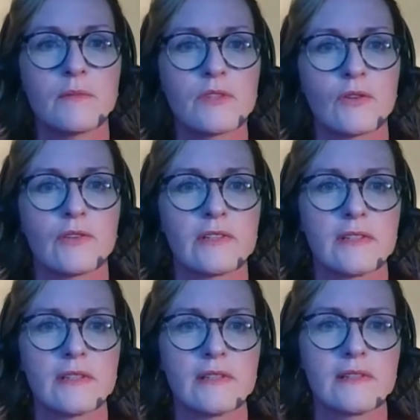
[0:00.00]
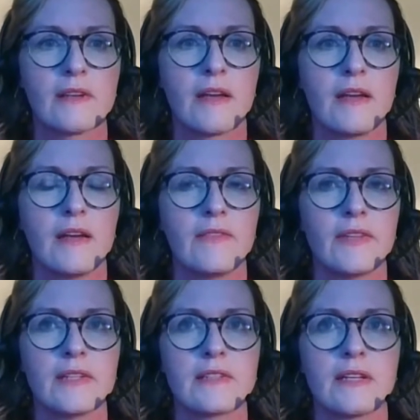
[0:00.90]
sources
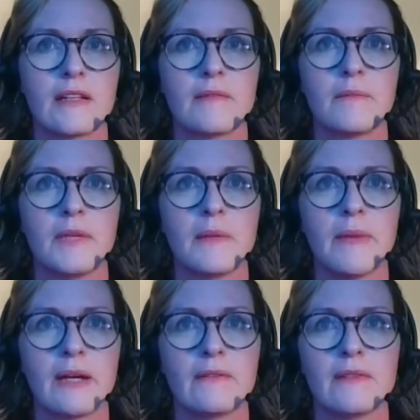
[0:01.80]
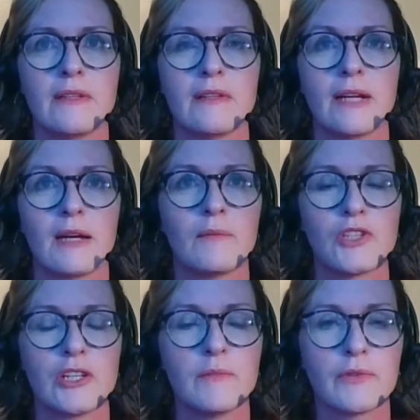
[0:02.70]
that tell me about, how
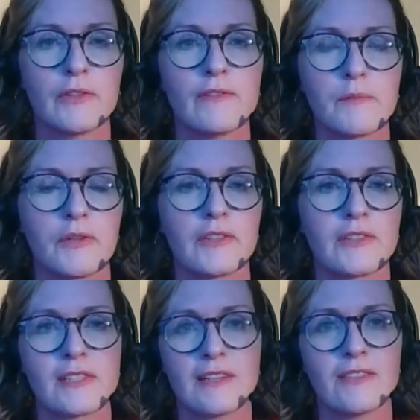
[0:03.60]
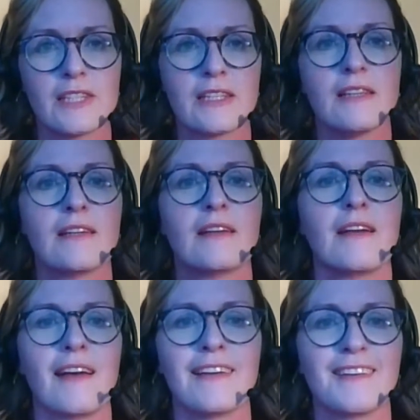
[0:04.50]
much it improves productivity?
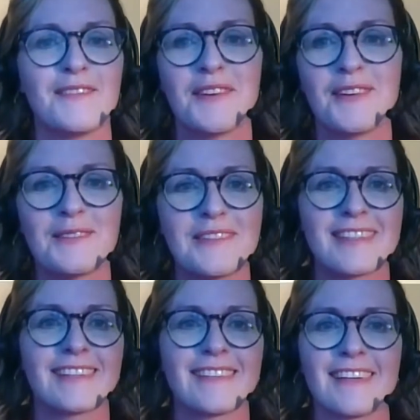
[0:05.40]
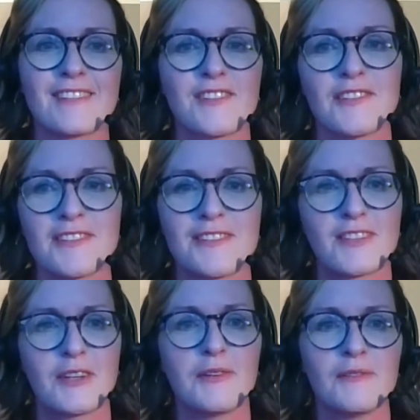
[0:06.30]
And I'm always like, that's just
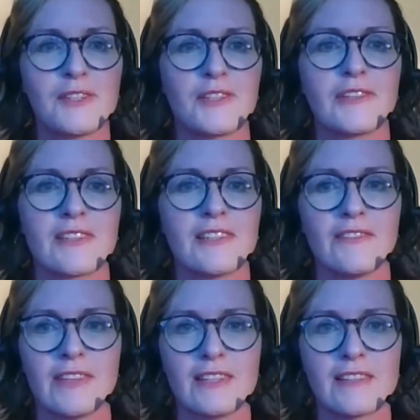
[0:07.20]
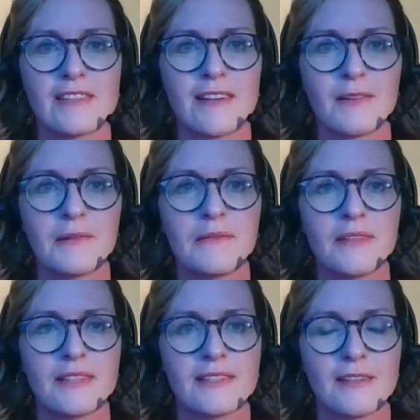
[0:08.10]
too reductive. It's so
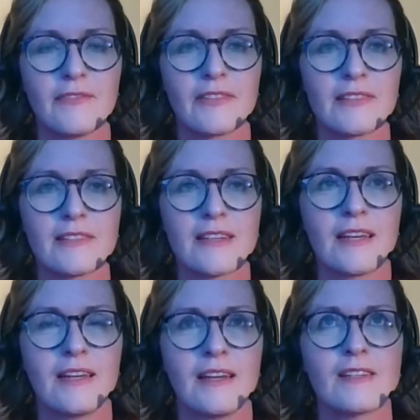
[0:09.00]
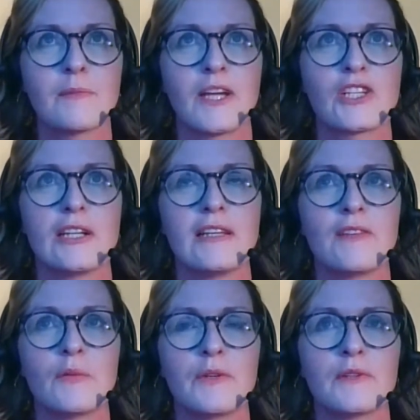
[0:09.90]
difficult, especially
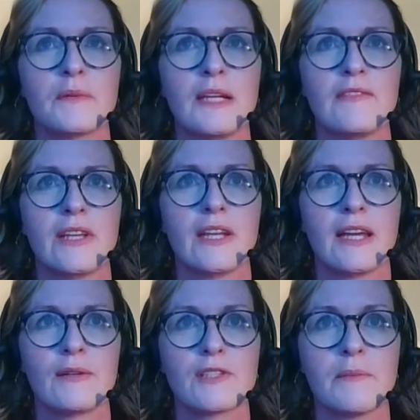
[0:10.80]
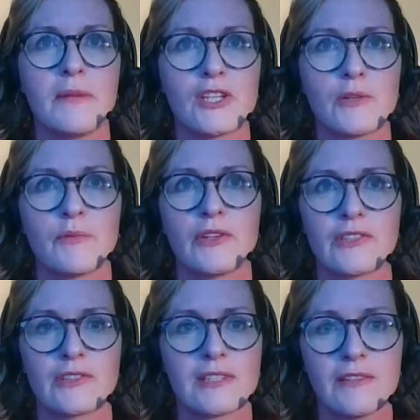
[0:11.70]
in the world we live in now. To measure
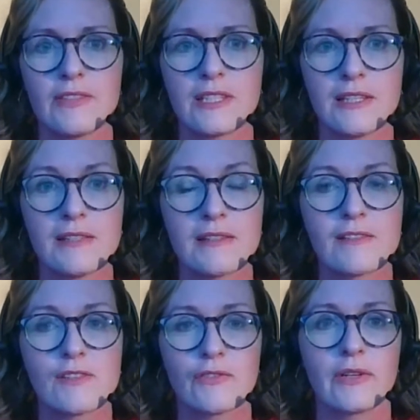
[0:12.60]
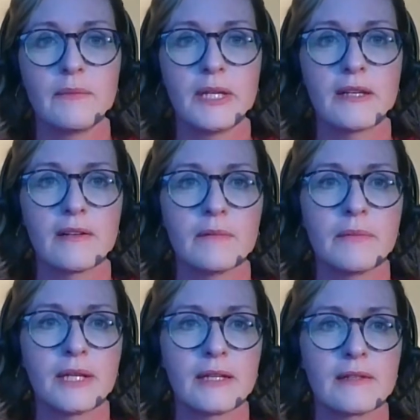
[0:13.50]
productivity is extremely
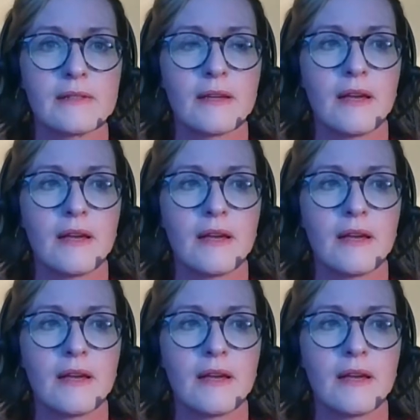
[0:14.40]
complex